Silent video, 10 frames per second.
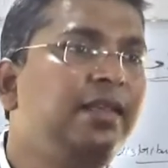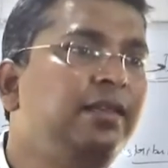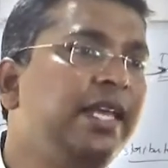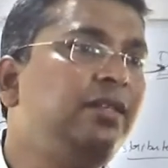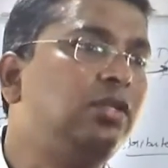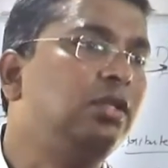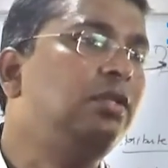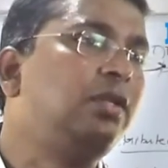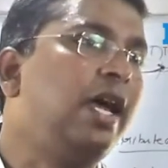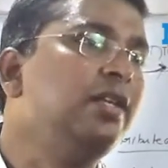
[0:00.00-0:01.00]
net
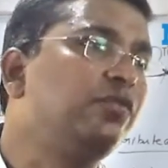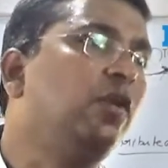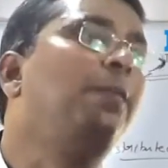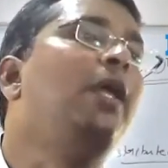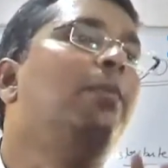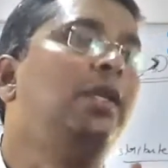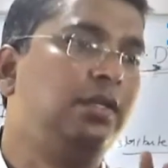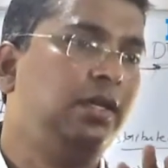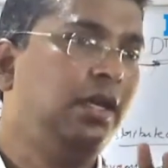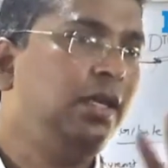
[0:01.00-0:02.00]
transfer payment